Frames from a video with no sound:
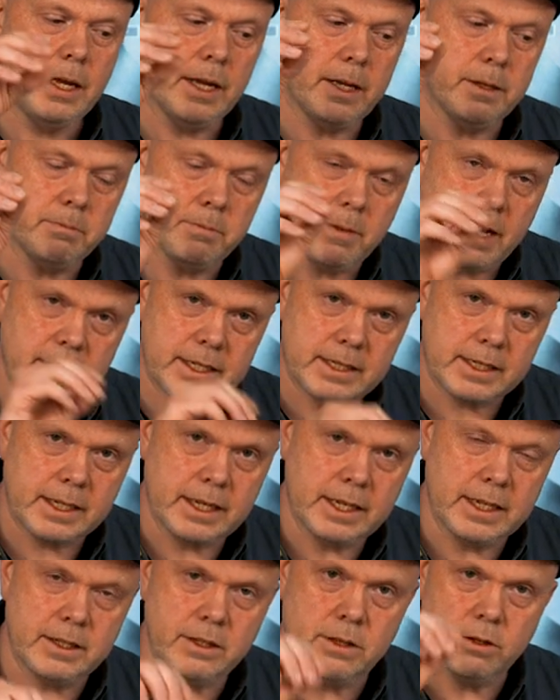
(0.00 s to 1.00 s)
and mask
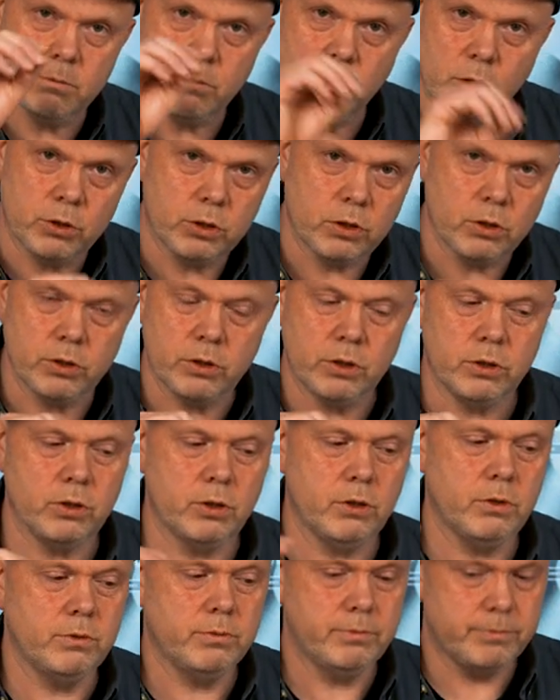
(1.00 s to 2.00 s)
in the bottle you
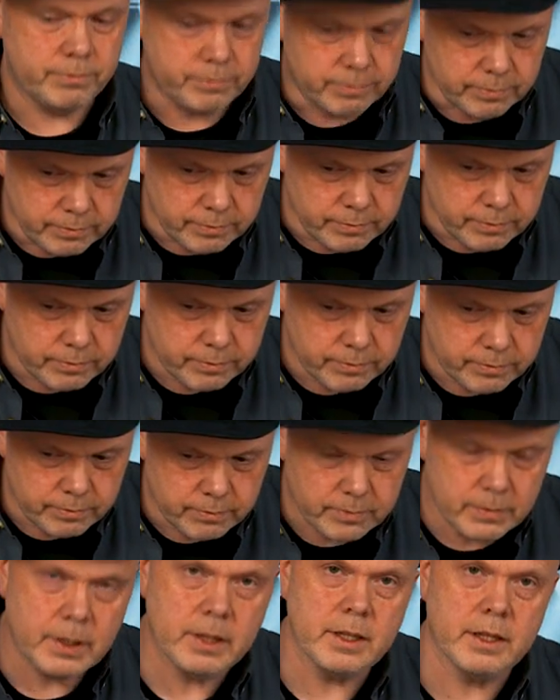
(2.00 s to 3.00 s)
know
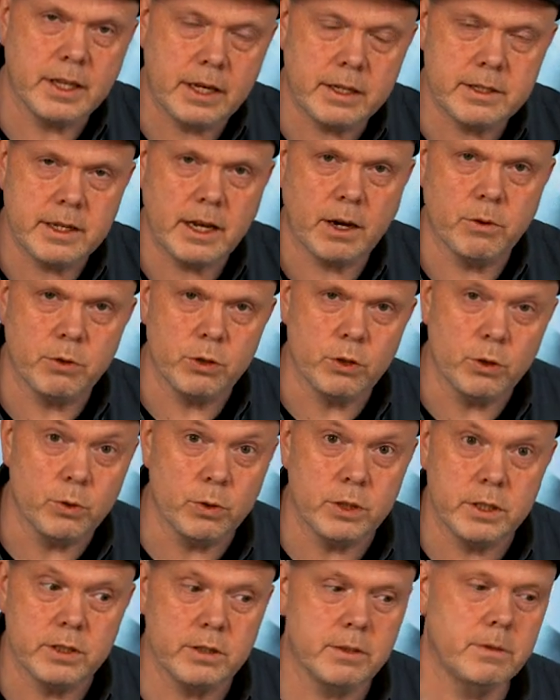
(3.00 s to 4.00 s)
that's how we do
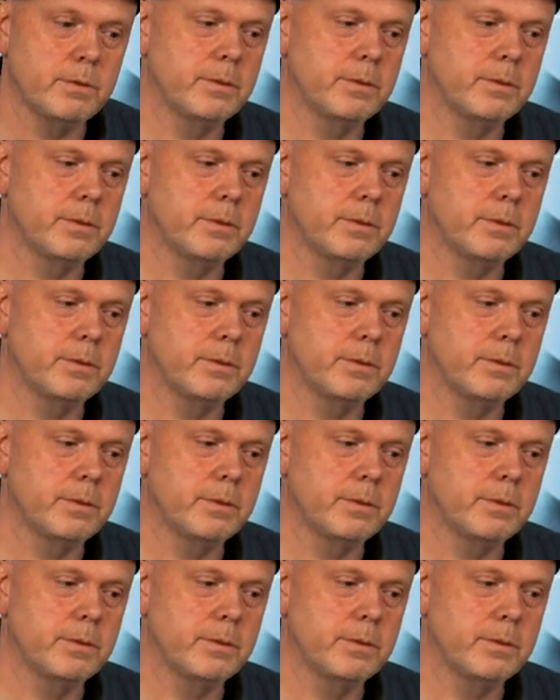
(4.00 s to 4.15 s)
it